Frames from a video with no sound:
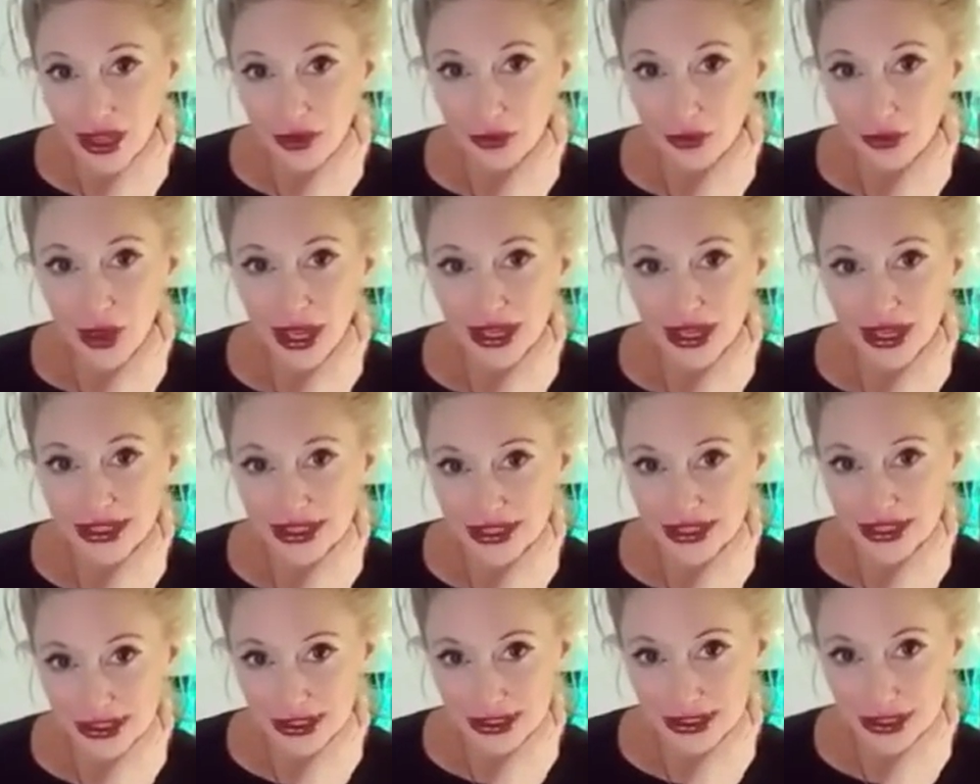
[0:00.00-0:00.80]

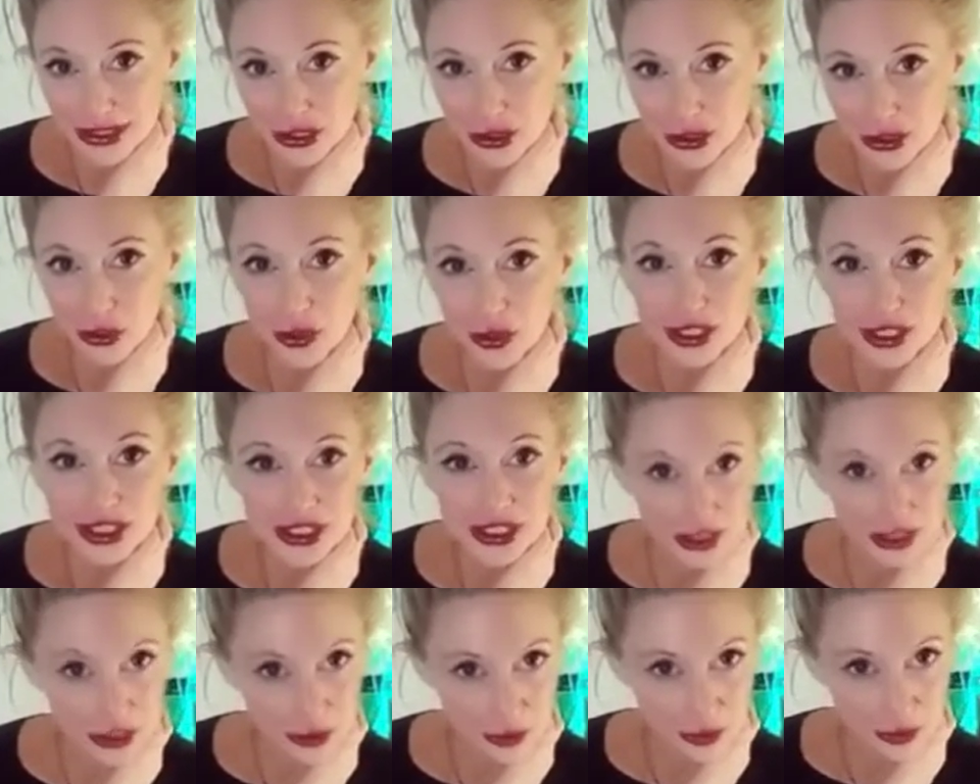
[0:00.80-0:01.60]
Pisces, who are
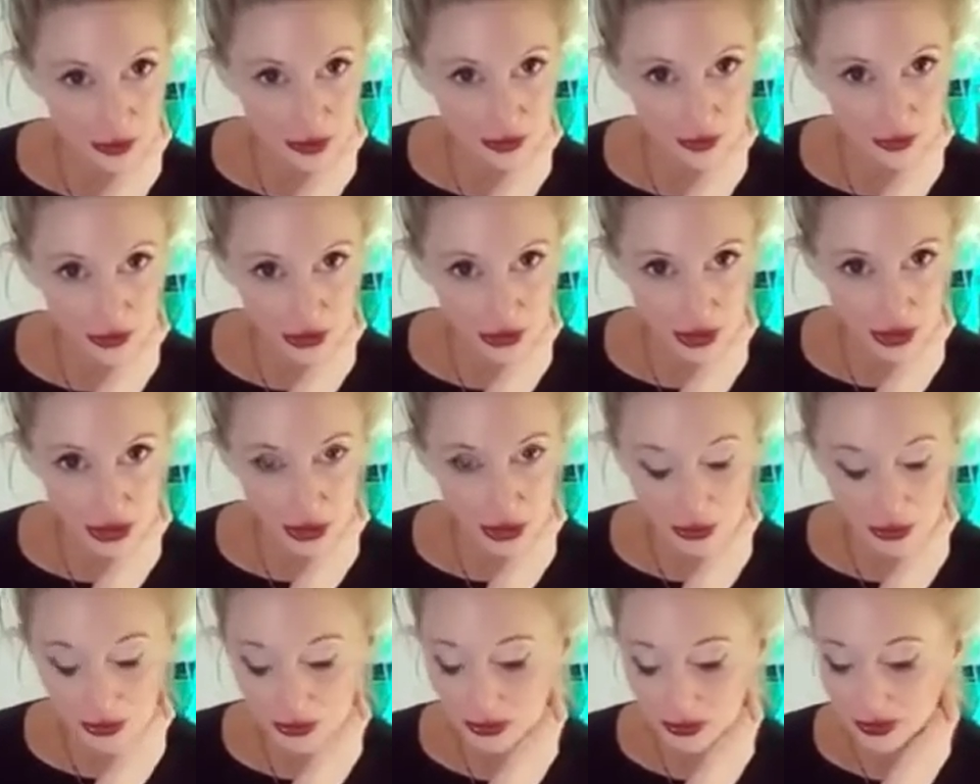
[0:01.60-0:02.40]
dealing with
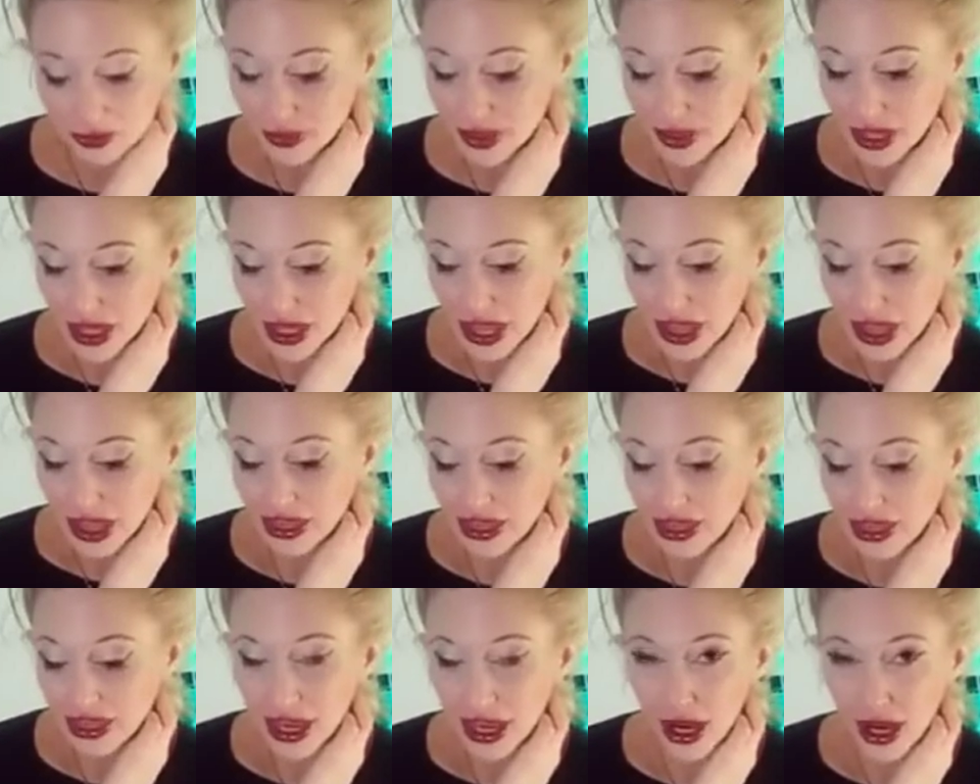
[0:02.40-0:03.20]
Virgo,
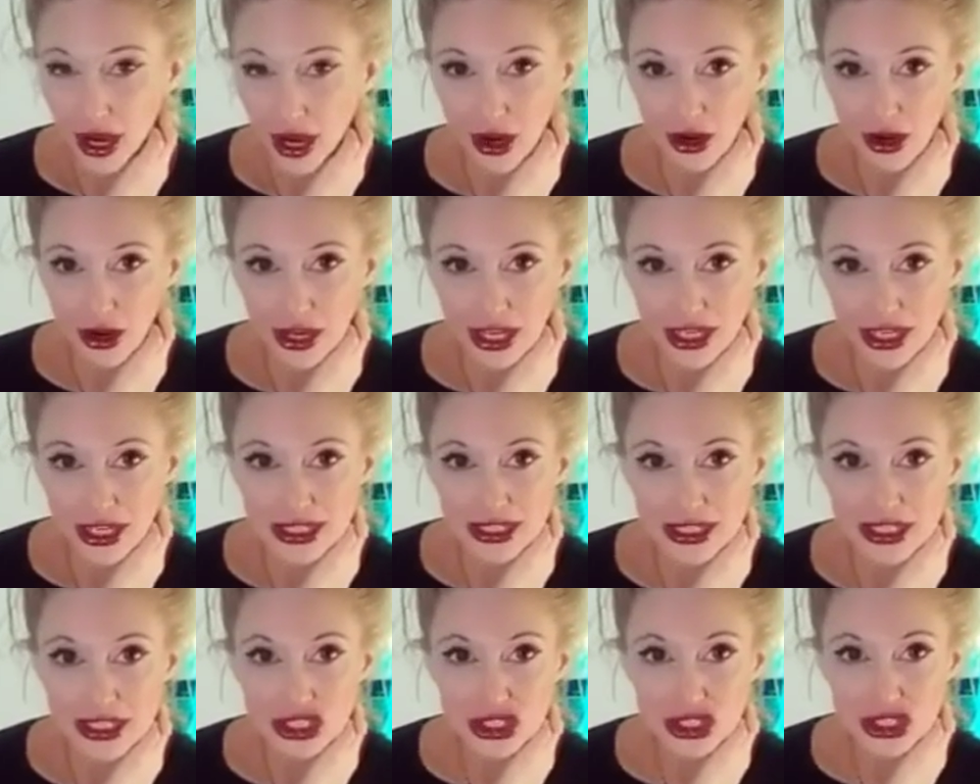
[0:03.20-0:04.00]
they are
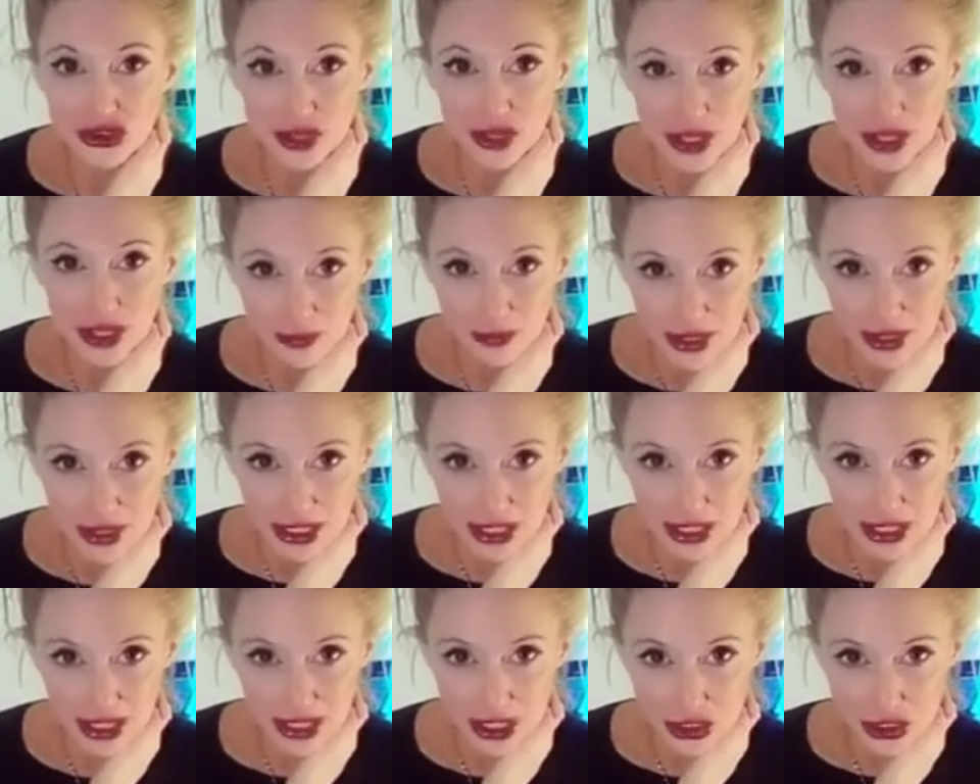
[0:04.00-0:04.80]

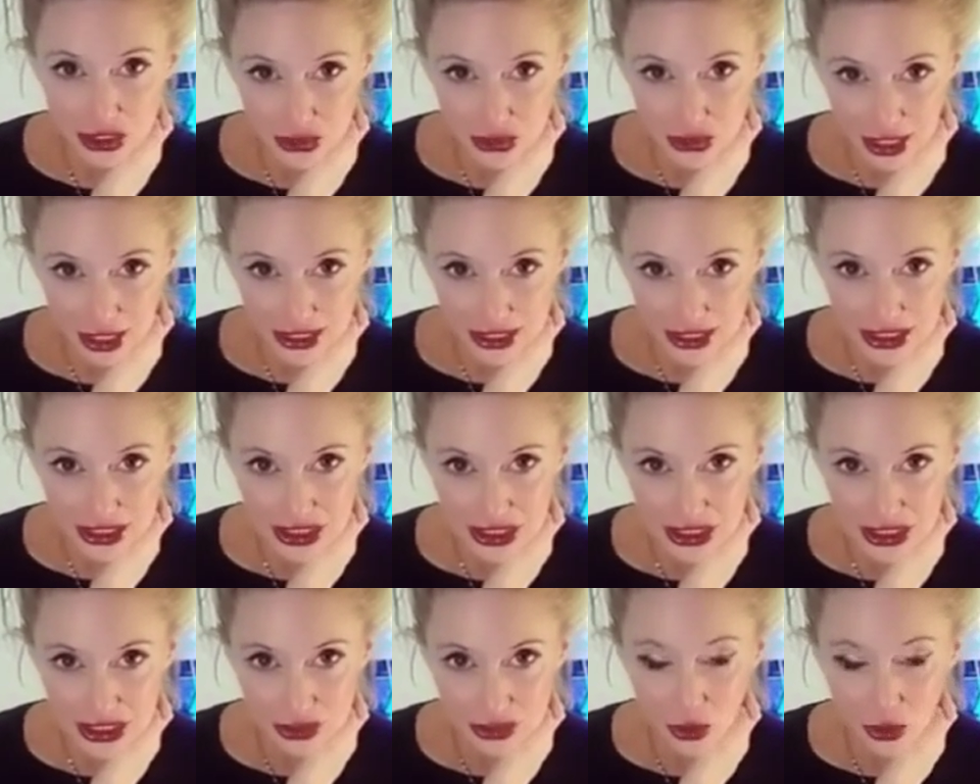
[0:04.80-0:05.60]
extremely attracted
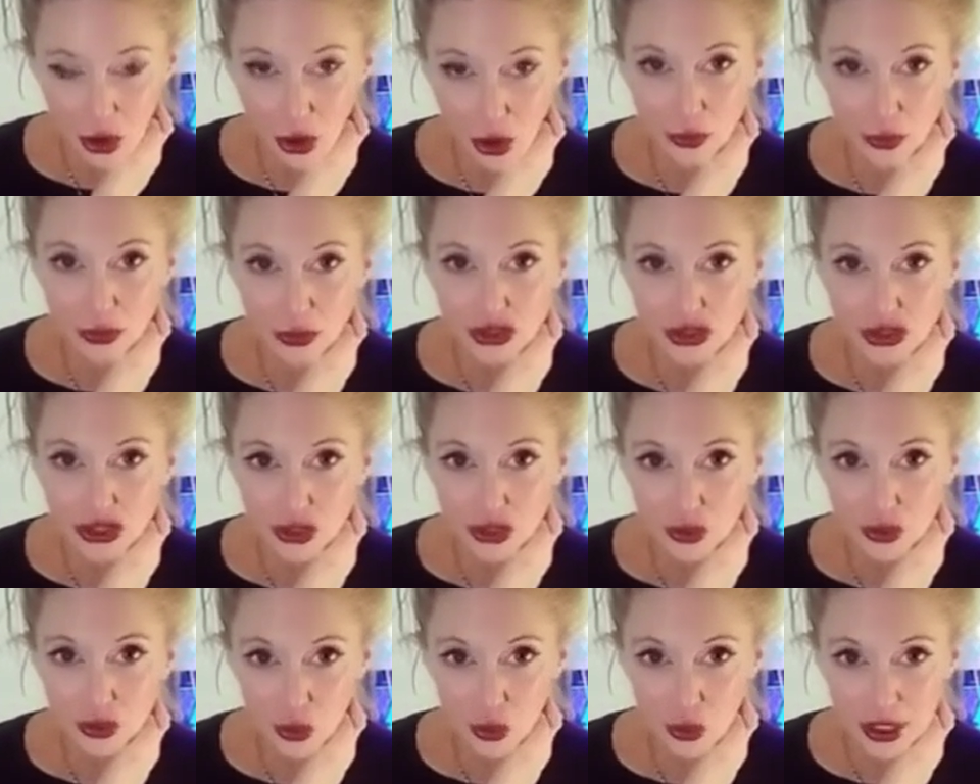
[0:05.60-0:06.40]
to you, almost to the
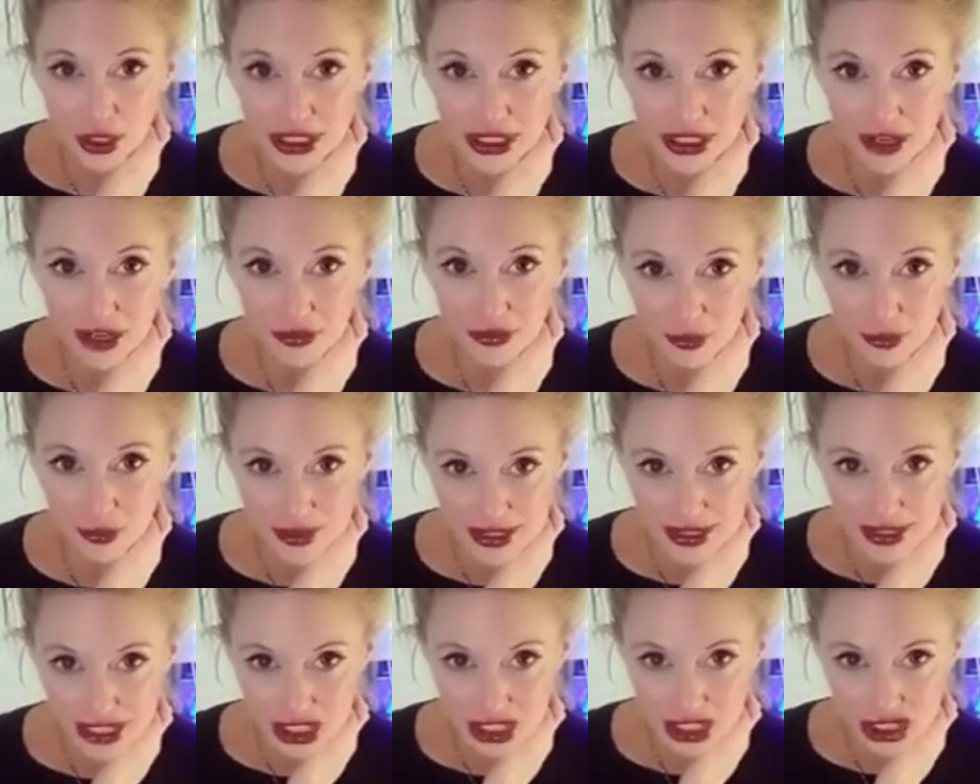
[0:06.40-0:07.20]
point of
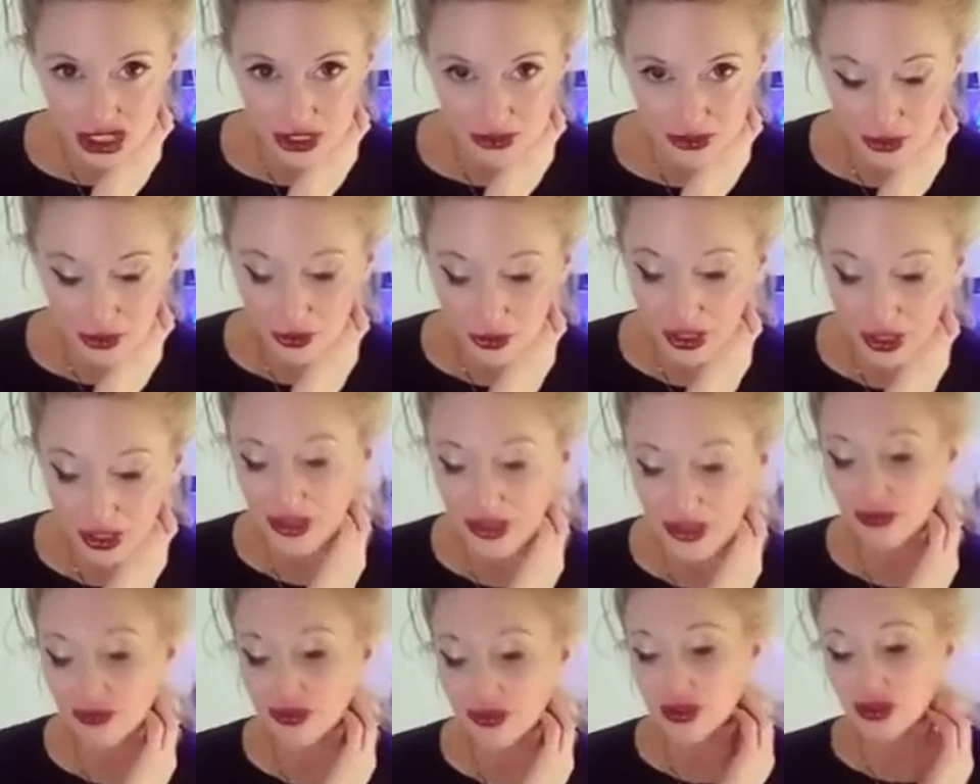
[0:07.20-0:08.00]
obsession, okay?
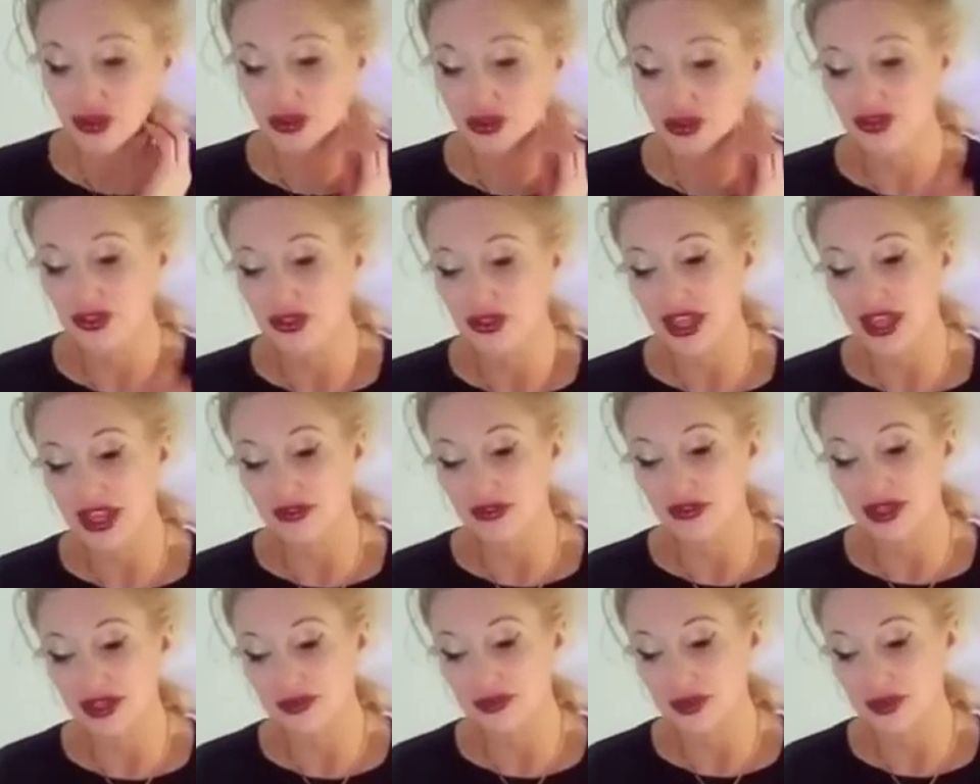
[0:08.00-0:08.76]
They feel that they have